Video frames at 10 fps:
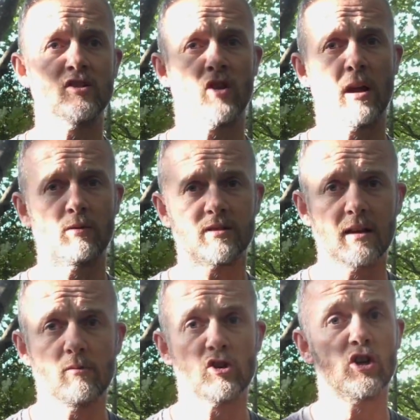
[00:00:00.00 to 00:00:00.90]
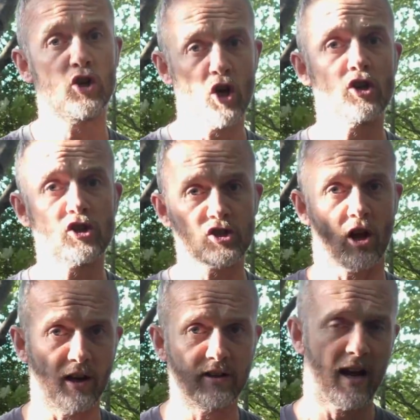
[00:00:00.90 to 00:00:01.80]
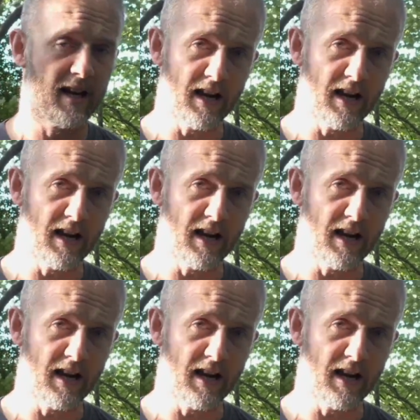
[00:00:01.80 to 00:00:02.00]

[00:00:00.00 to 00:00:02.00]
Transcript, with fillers: So it was it was a good solid day.